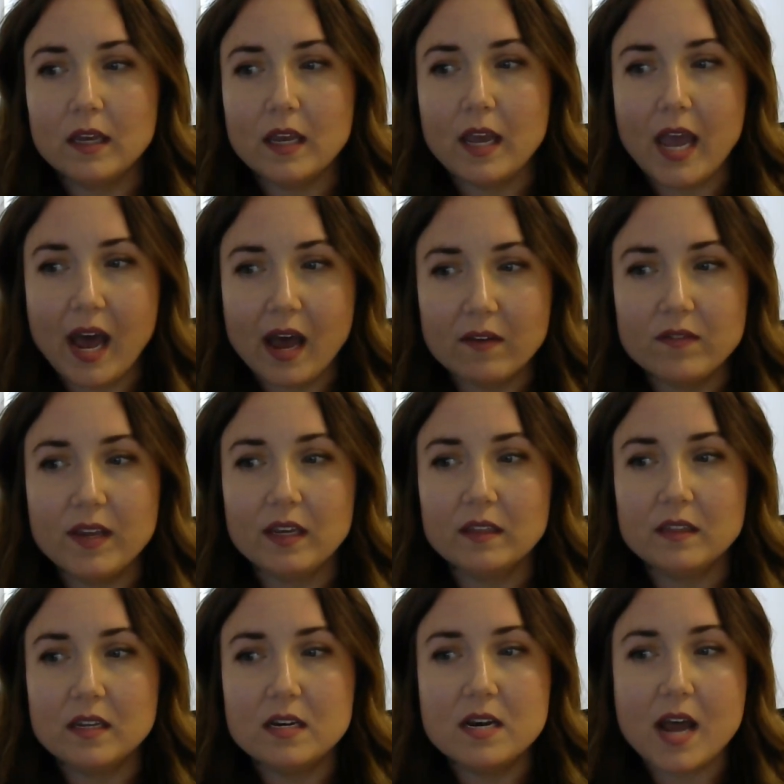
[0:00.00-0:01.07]
having
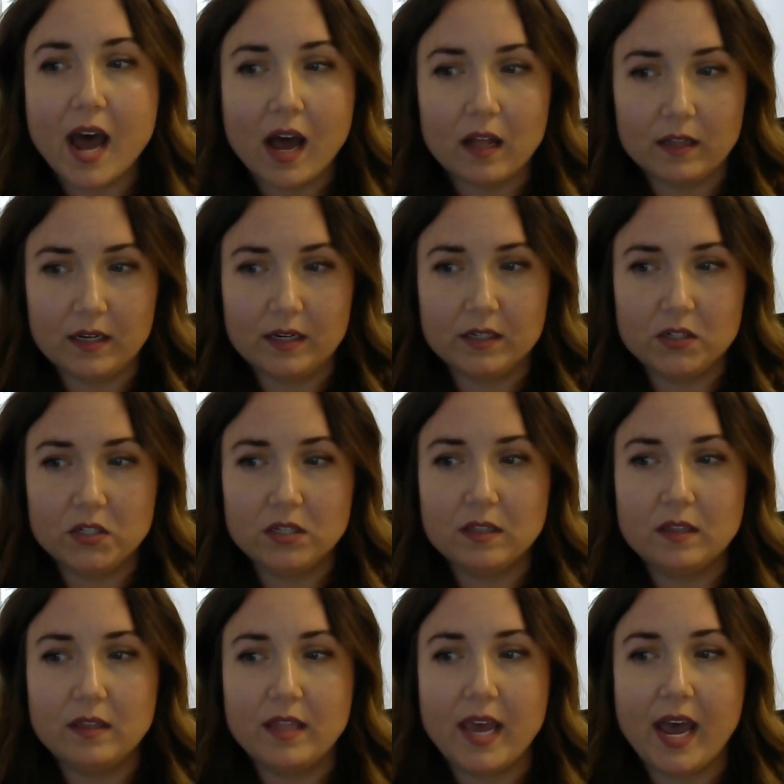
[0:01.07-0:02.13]
the knowledge
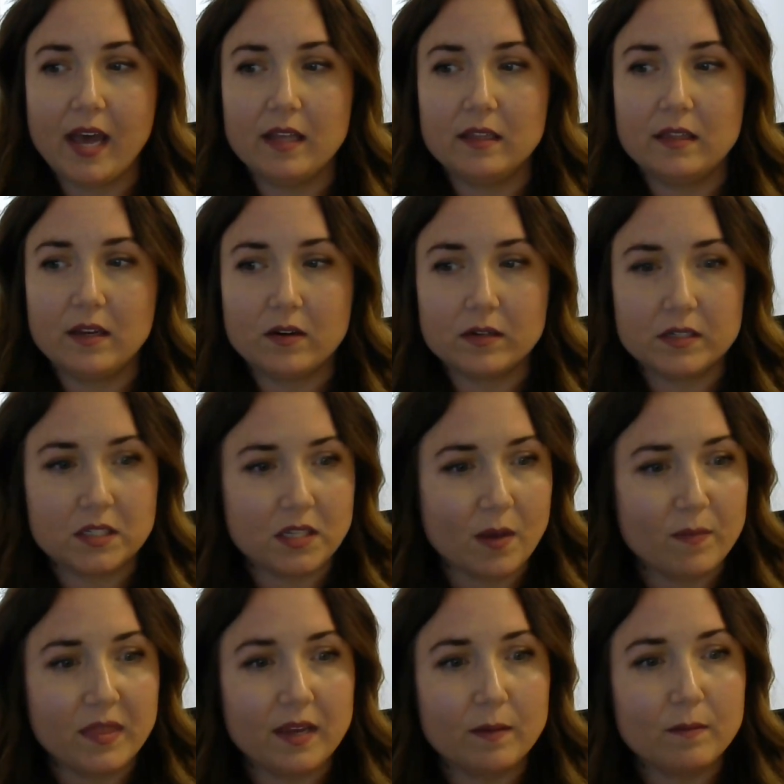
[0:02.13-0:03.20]
that there's
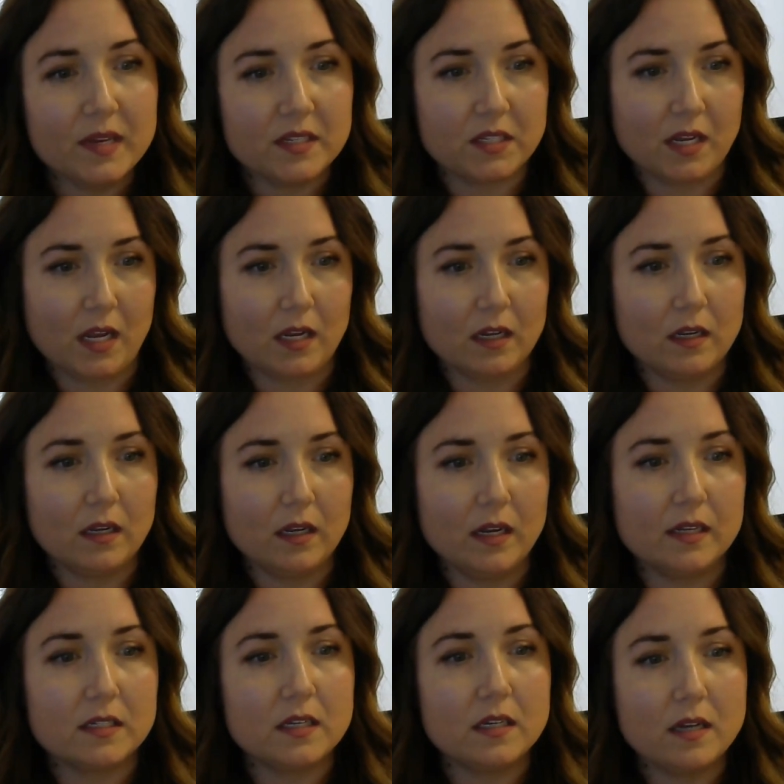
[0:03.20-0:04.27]
something missing
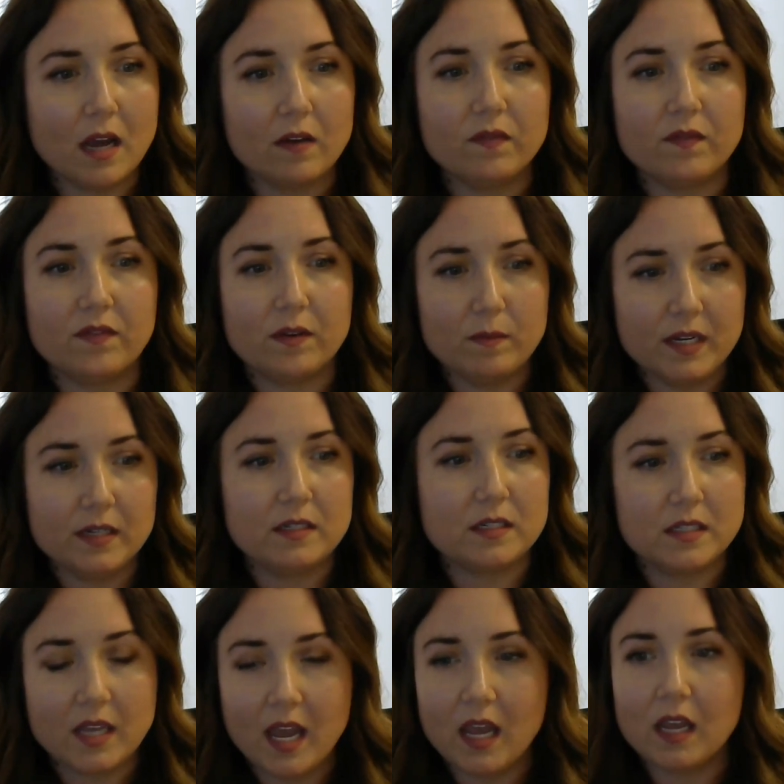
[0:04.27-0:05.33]
is enough for me to
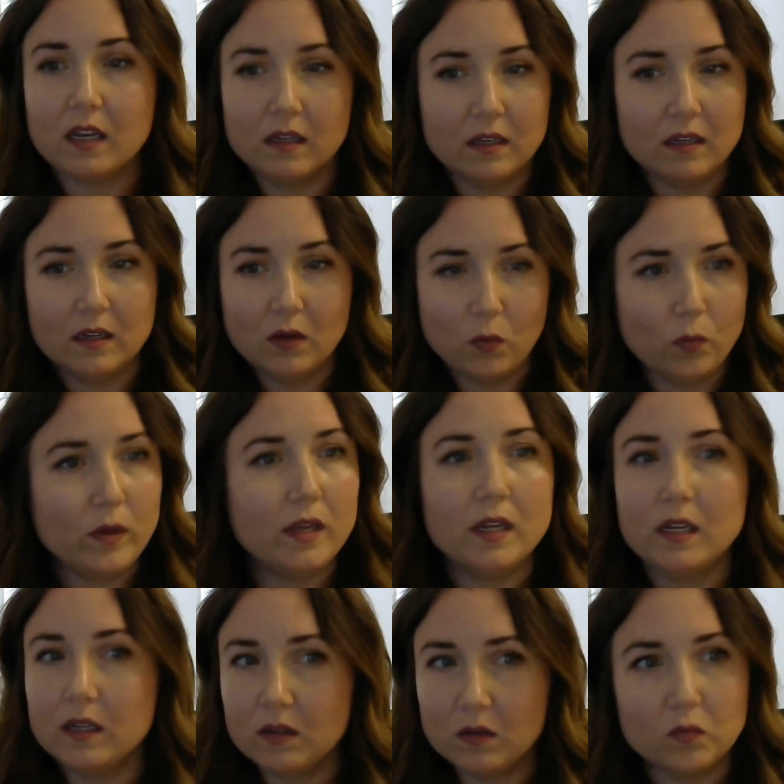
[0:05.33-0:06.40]
say
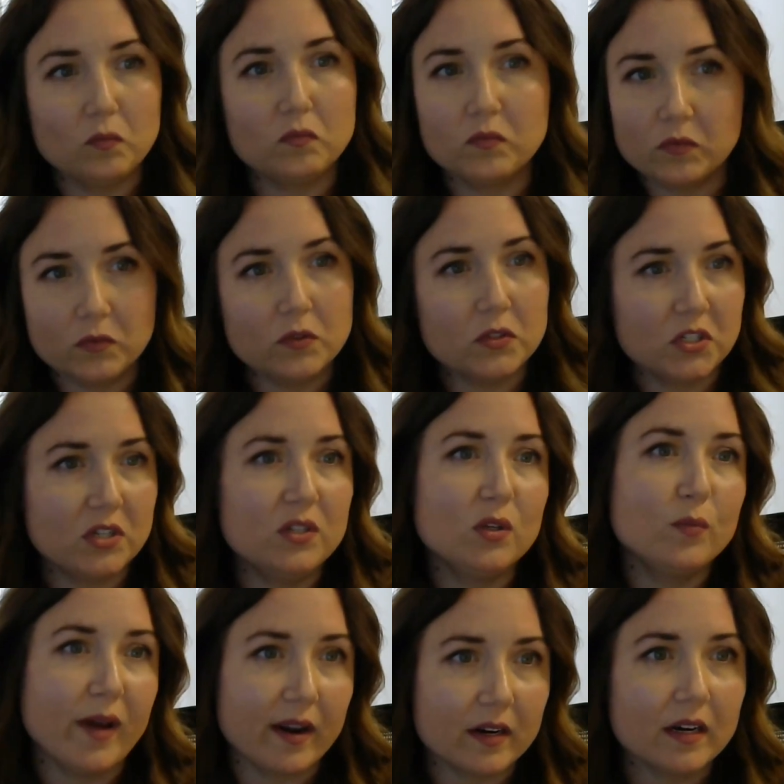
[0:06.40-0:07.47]
we should
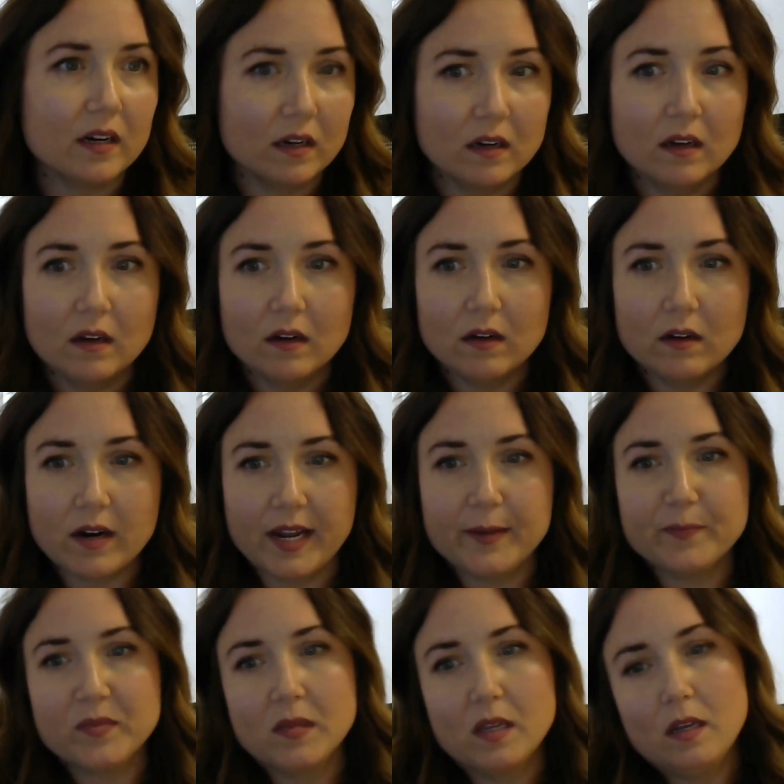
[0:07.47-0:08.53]
do better, right?